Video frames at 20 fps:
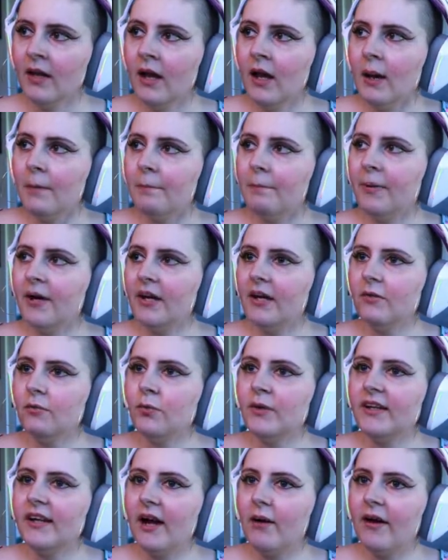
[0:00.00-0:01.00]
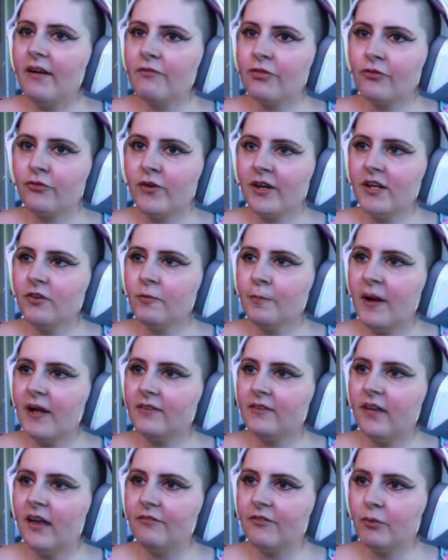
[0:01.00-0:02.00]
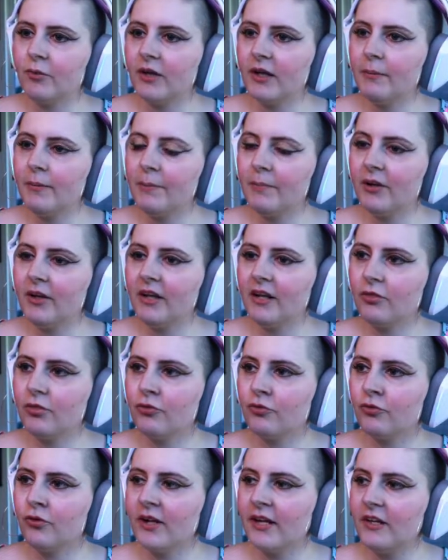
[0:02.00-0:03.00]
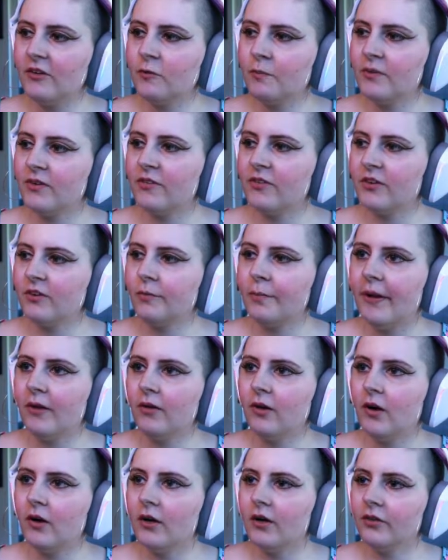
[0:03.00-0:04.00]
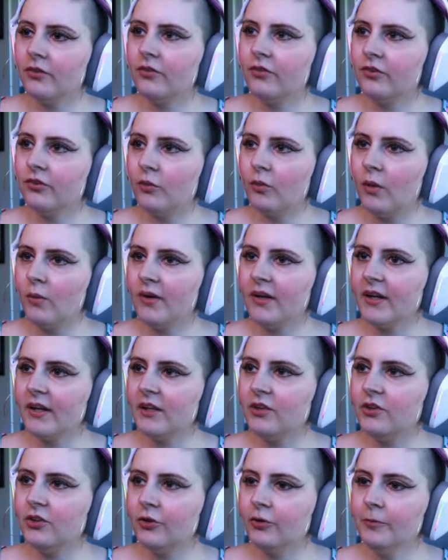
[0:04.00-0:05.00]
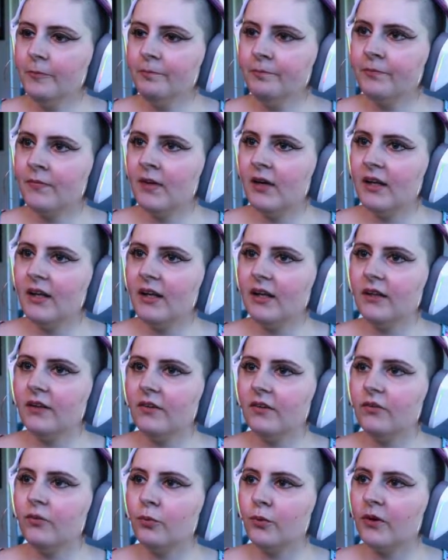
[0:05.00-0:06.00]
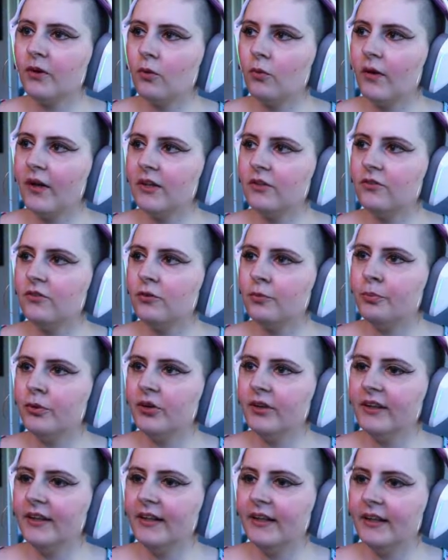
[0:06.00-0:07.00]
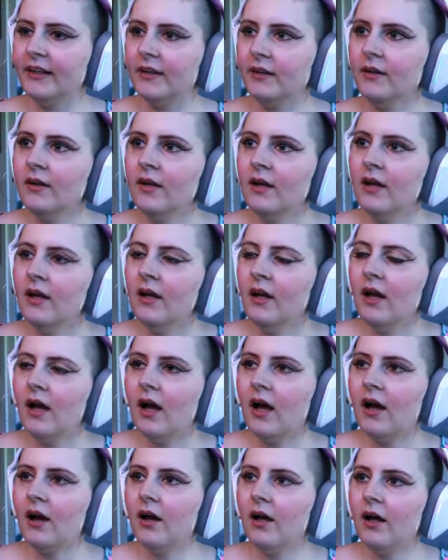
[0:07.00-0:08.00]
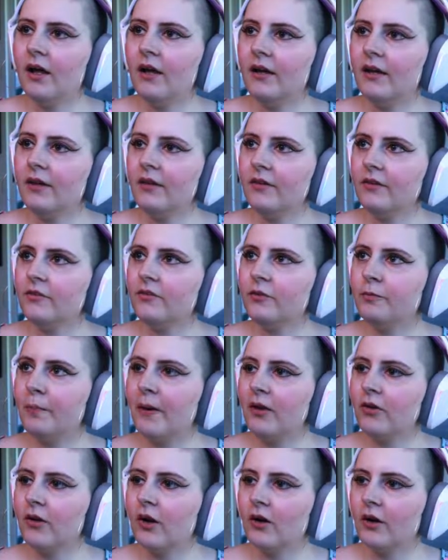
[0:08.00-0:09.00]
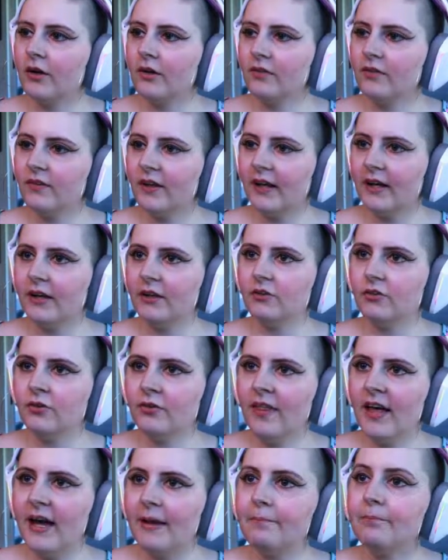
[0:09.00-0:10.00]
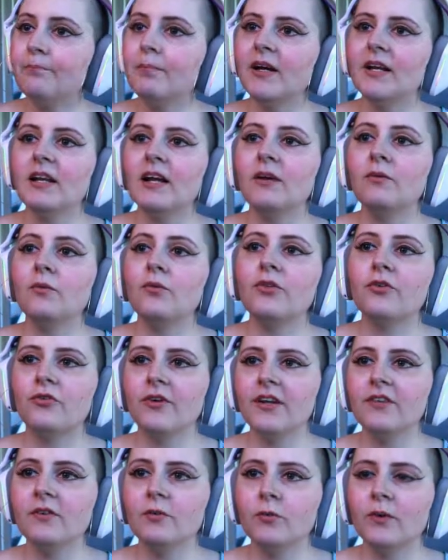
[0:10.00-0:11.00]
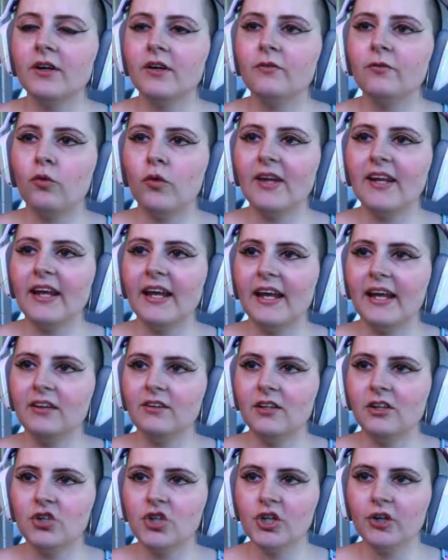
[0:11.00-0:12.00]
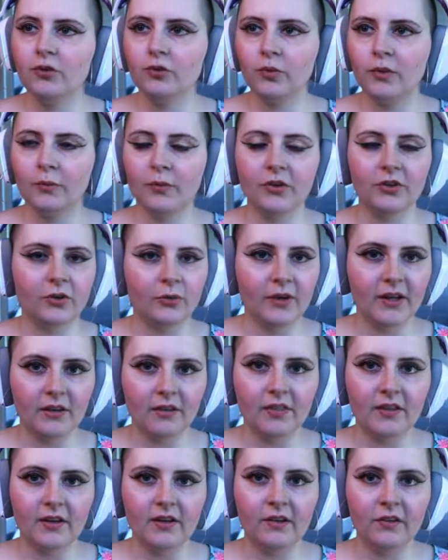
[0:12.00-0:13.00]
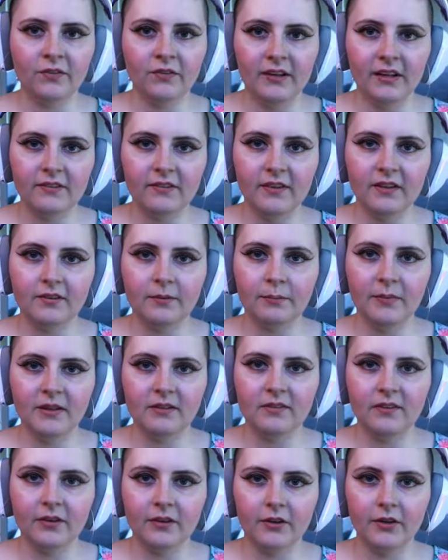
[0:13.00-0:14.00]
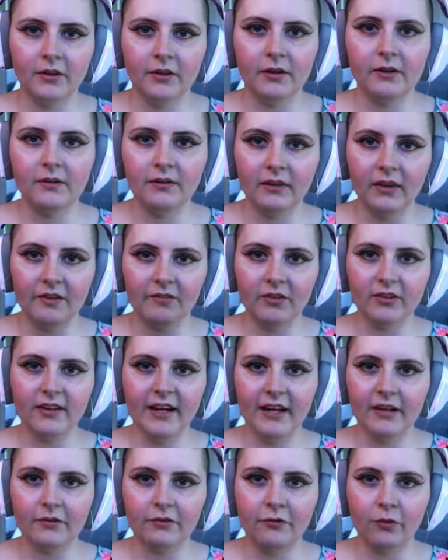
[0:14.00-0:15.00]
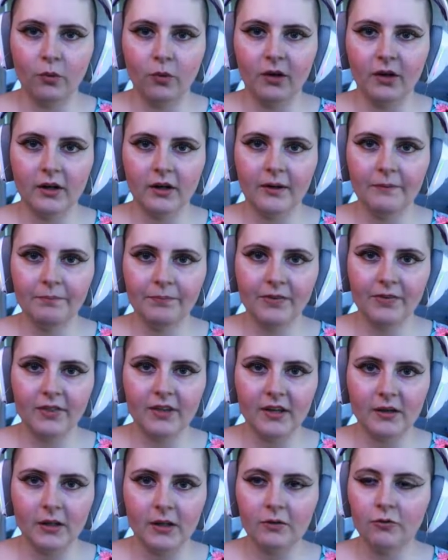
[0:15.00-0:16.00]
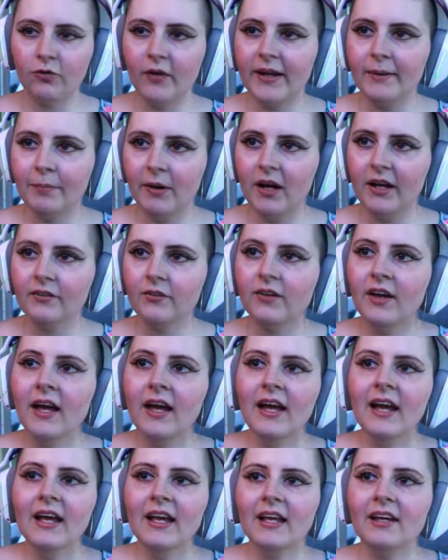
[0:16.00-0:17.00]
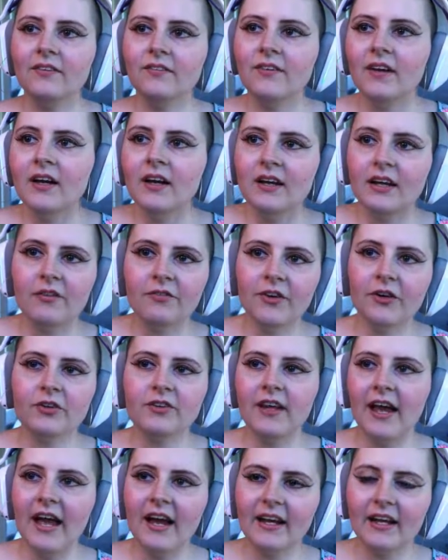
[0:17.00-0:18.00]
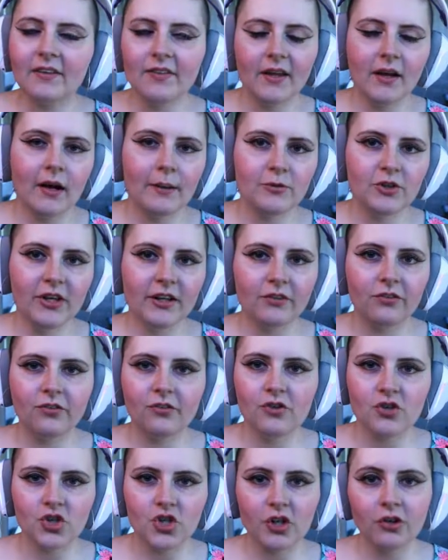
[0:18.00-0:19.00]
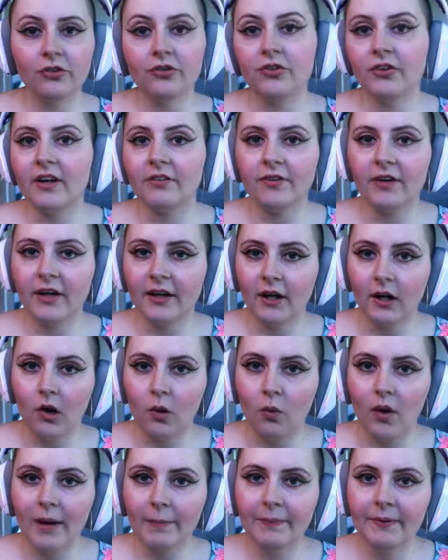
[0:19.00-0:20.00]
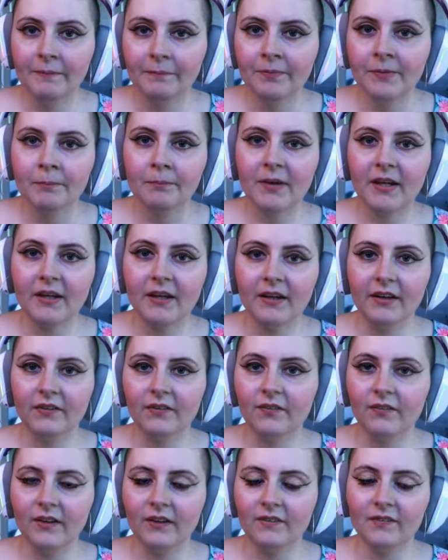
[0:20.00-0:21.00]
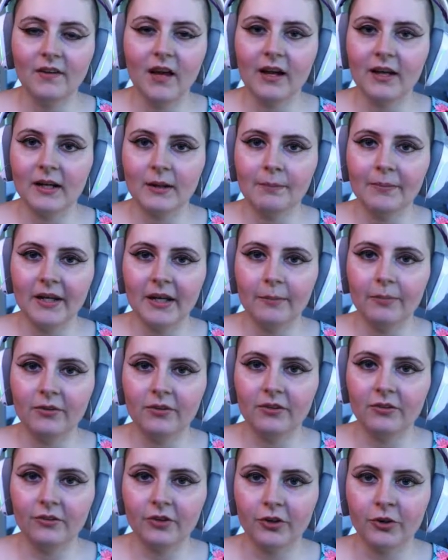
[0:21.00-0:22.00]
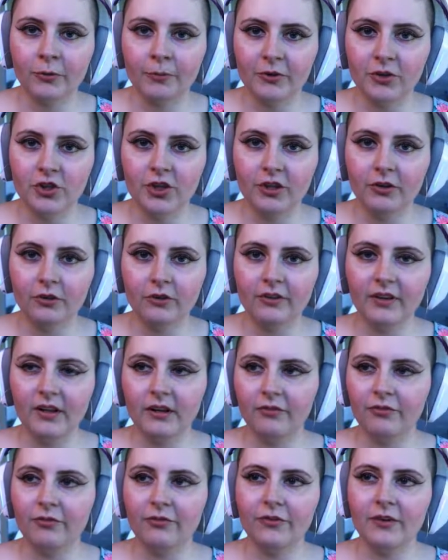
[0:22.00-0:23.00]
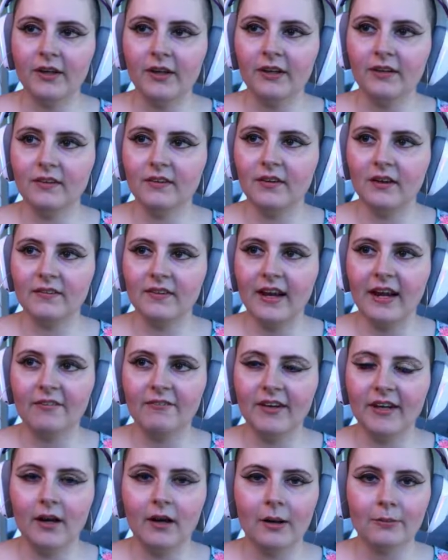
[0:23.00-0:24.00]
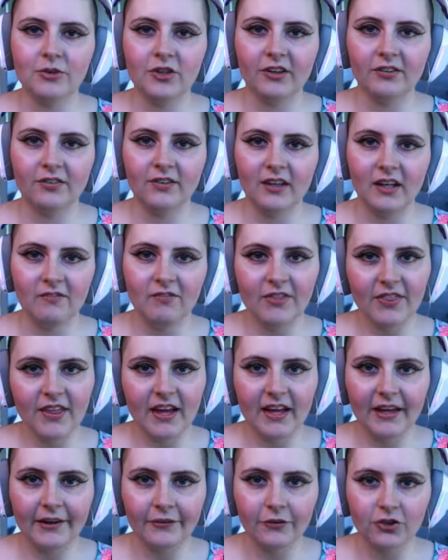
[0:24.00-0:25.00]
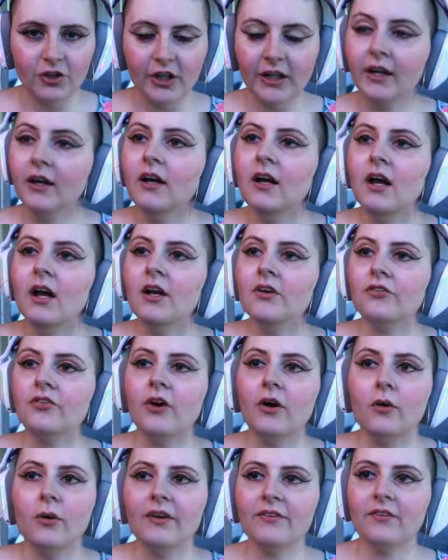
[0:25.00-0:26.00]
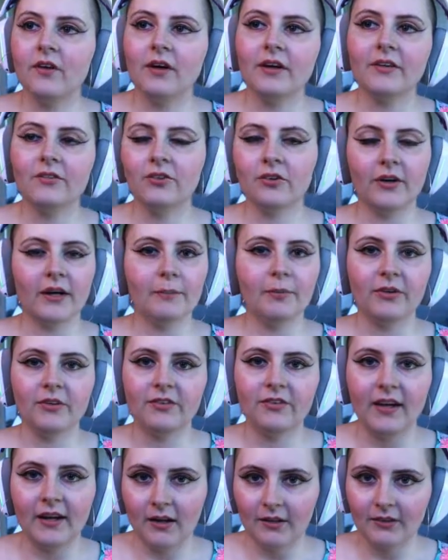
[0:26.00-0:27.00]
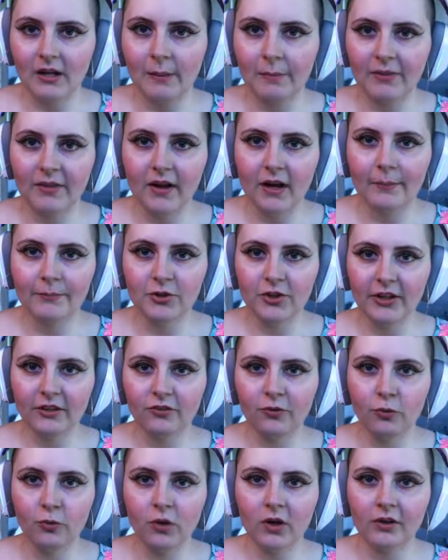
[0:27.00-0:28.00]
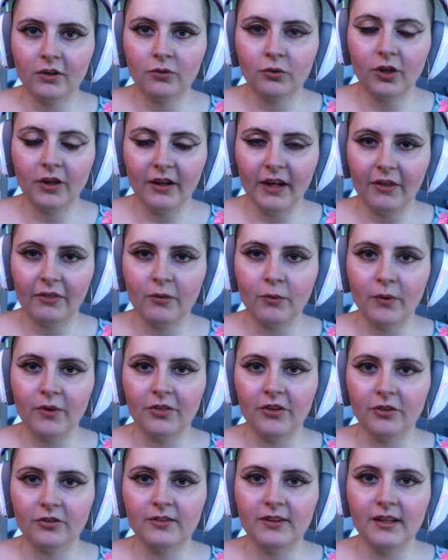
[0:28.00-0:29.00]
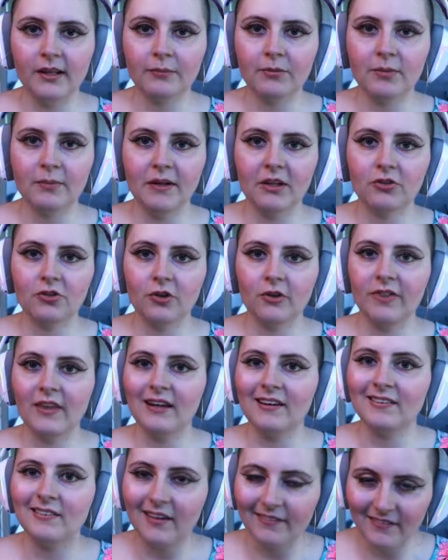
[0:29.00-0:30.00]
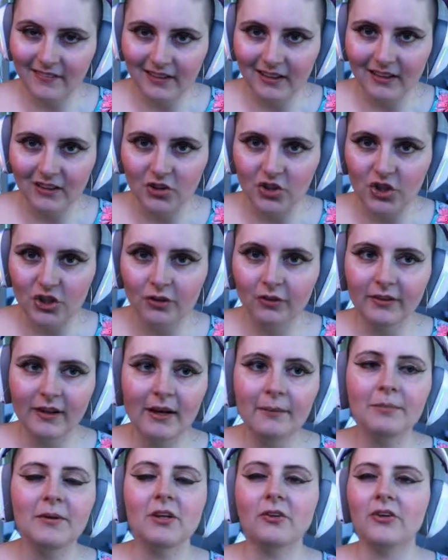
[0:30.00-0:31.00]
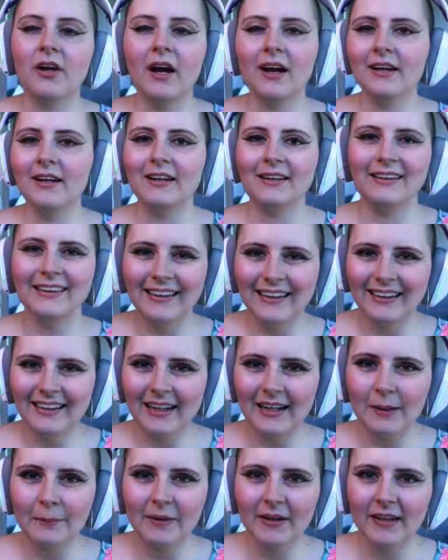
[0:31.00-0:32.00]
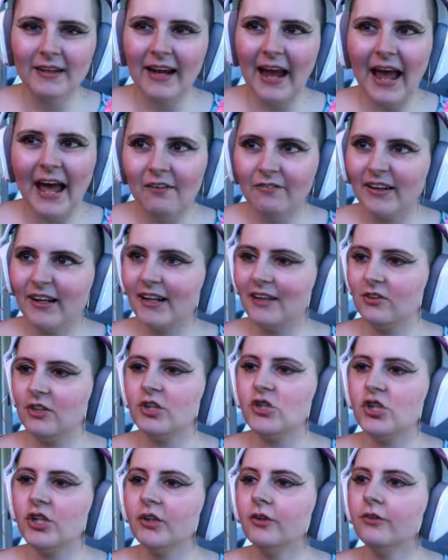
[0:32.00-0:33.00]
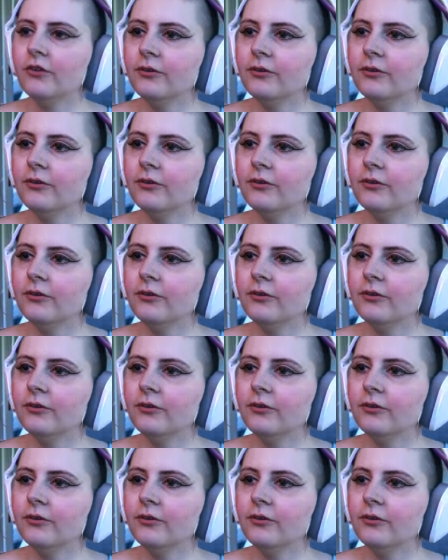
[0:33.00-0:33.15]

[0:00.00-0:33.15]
But we now have 3 spots left, and we're going to be putting in 3 specific spell cards. So what we're going to do is we're going to put in spell cards and do that. But the reason we're avoiding anti-shield when we're doing these easy to mid-tier level deck for the raid boss is if you're attacking the objects, the shields are never going to go up. because it's not going to be able to recoup a shield if it doesn't have any objects to give it that energy. So as long as you're able to stay on top of the objects and work together with your team to make sure that it doesn't get a shield up, you're not going to need anybody to have an anti-shield.